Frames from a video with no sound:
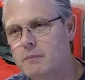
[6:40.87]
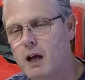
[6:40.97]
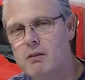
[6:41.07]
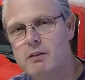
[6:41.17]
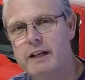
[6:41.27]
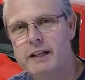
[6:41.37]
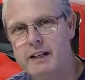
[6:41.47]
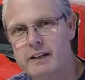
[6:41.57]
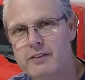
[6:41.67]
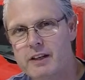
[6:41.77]
I'll link
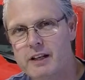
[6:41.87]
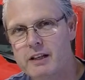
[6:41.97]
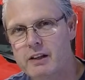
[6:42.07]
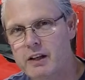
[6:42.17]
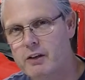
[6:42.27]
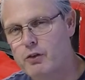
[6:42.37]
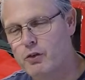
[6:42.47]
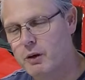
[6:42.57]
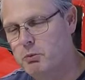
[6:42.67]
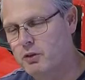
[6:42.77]
it at the end of the
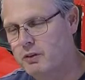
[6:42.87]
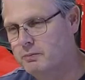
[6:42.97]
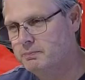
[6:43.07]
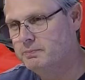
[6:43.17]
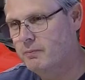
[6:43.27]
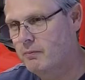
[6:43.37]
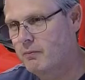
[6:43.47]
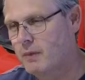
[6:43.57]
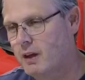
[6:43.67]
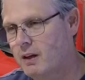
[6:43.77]
description,
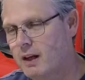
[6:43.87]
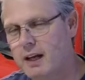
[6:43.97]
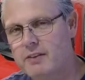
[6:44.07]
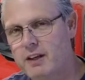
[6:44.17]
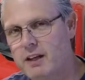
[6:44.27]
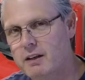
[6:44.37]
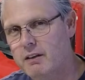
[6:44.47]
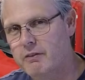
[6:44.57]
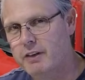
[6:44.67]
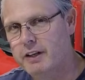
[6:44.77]
at the end of
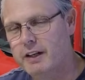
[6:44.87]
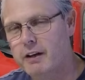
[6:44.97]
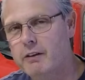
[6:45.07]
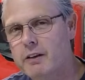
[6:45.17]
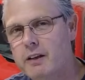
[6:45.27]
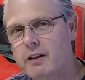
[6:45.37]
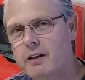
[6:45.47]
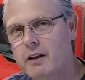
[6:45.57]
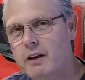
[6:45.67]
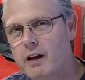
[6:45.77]
the video,
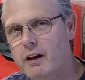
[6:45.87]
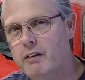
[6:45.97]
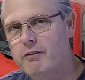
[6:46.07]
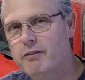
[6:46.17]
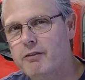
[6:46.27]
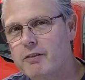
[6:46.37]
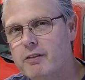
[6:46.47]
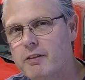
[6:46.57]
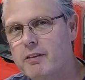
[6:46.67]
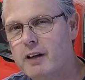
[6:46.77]
of
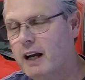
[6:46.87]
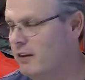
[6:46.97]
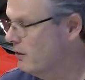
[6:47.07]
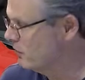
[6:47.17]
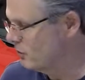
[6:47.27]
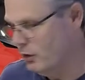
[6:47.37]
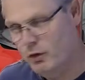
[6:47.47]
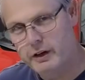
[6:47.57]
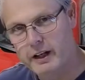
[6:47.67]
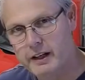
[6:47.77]
kind of the
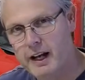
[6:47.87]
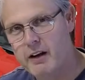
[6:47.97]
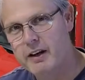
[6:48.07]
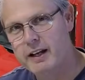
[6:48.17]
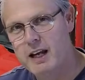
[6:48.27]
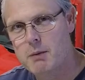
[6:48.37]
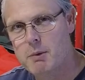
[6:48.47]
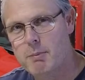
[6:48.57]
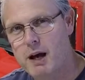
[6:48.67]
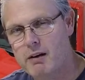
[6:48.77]
story on how I came
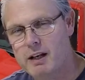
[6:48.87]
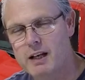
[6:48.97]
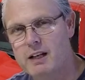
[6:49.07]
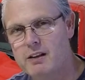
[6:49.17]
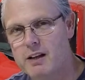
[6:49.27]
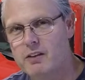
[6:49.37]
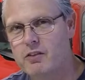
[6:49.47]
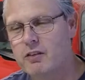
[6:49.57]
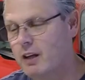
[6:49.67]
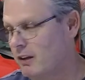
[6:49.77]
about getting
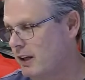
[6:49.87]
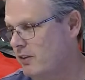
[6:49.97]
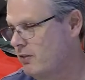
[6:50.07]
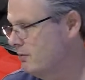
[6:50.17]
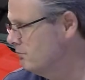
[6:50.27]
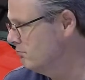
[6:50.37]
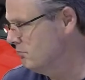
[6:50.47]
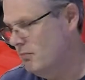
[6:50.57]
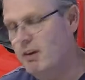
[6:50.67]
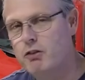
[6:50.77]
this. At least
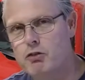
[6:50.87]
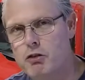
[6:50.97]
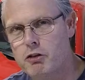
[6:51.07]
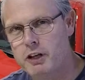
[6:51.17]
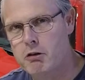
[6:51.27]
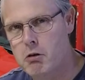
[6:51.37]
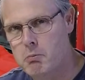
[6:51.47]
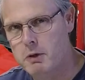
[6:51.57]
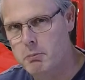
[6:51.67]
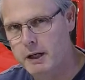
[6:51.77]
its journey
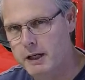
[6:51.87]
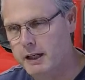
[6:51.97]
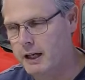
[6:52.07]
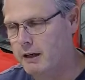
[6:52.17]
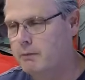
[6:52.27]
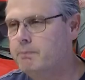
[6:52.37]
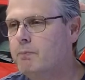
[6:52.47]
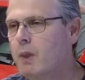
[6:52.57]
home to me anyhow.